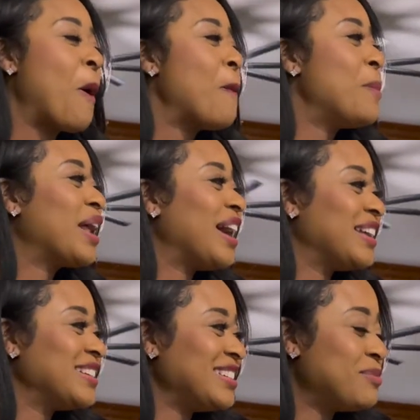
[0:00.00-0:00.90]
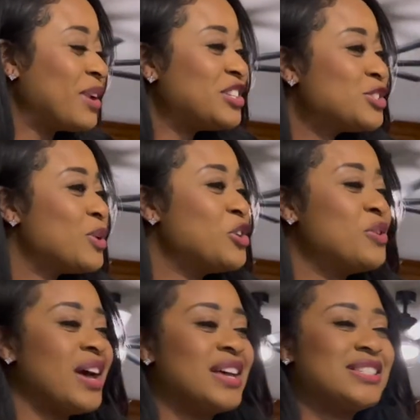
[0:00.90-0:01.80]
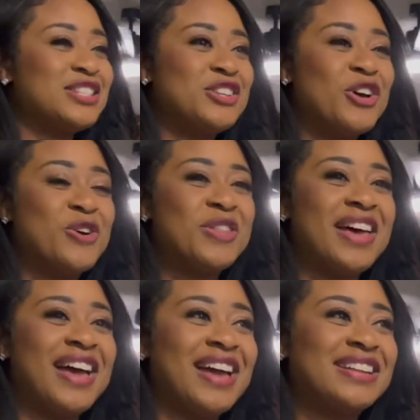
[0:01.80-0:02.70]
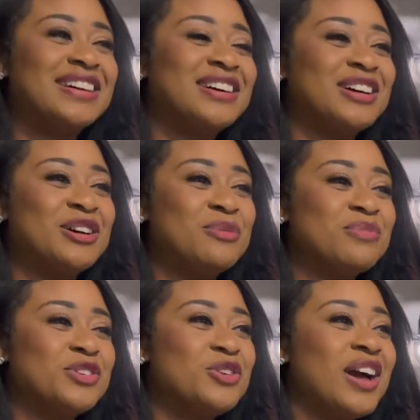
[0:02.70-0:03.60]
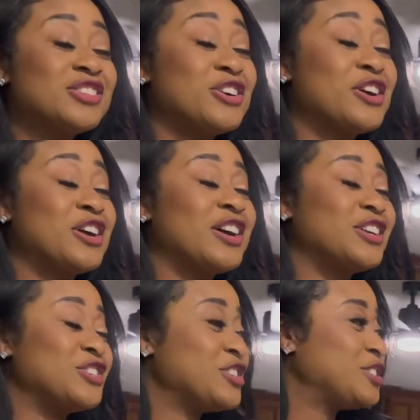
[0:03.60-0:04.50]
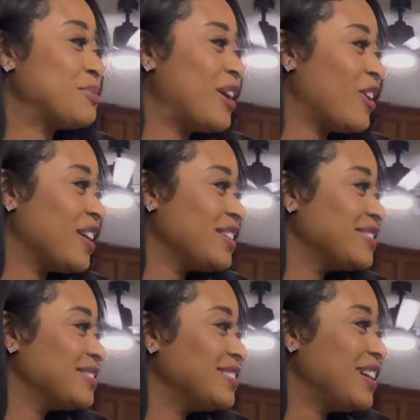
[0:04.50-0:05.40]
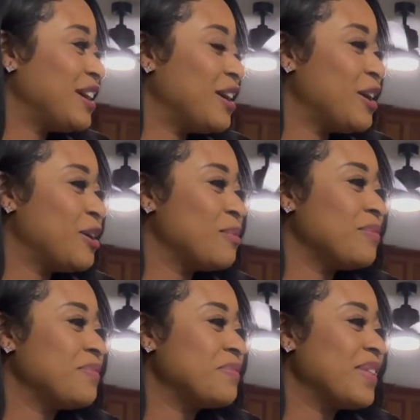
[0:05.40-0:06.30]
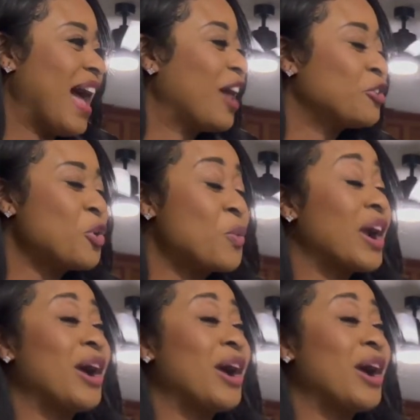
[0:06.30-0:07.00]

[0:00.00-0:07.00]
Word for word: but, I, have time? but I just want you guys to know that um, you guys are, are dear to my heart. Um, I don't know where